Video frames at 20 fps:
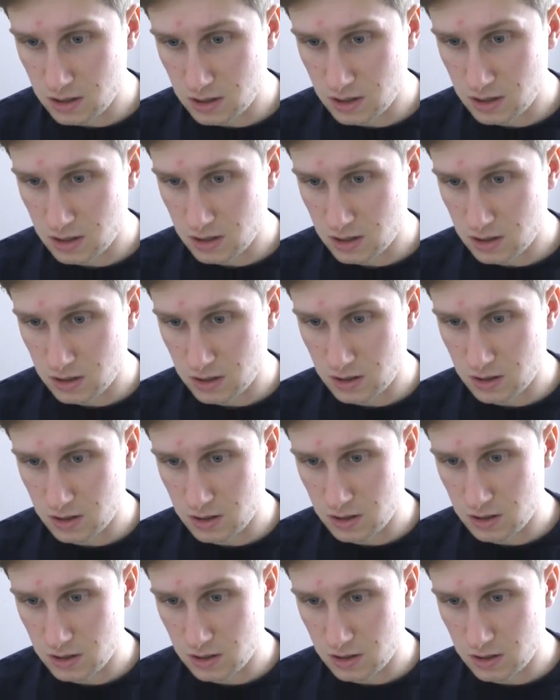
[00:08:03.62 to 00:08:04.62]

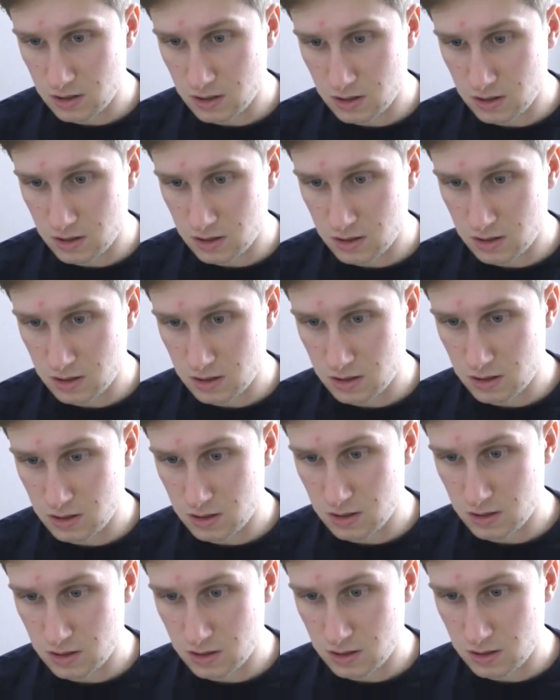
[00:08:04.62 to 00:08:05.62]

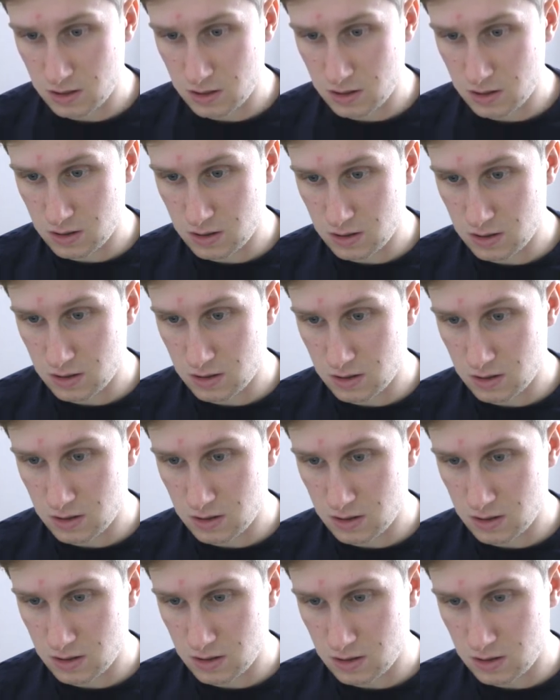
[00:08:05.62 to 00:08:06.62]

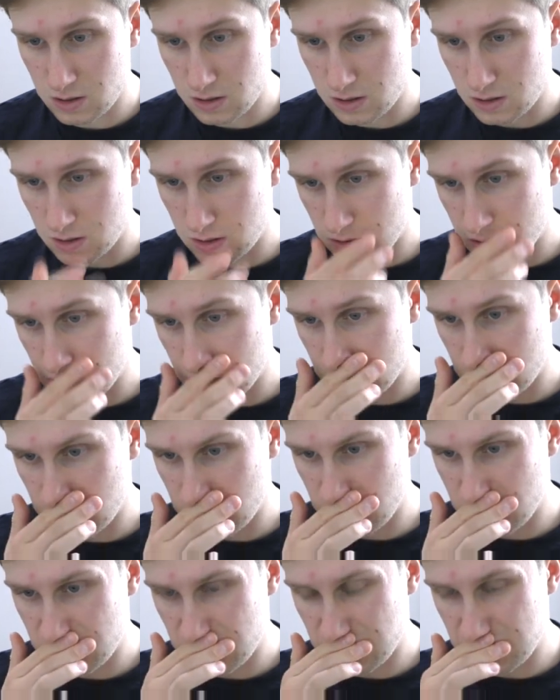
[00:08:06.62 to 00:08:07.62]

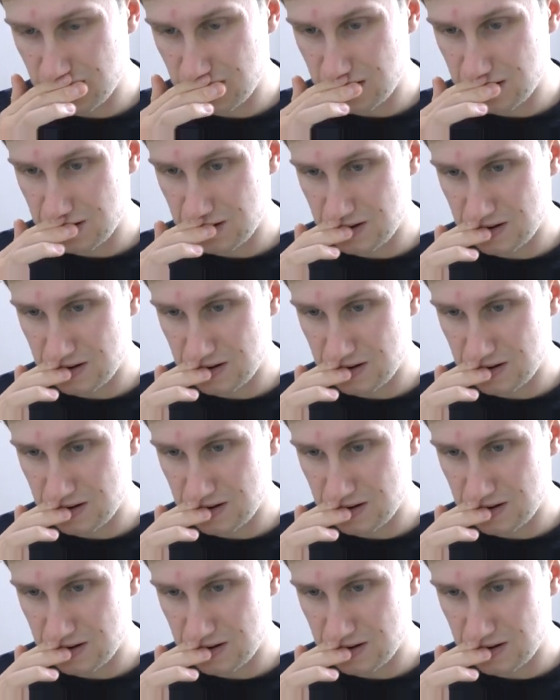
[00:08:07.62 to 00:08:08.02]
(silence)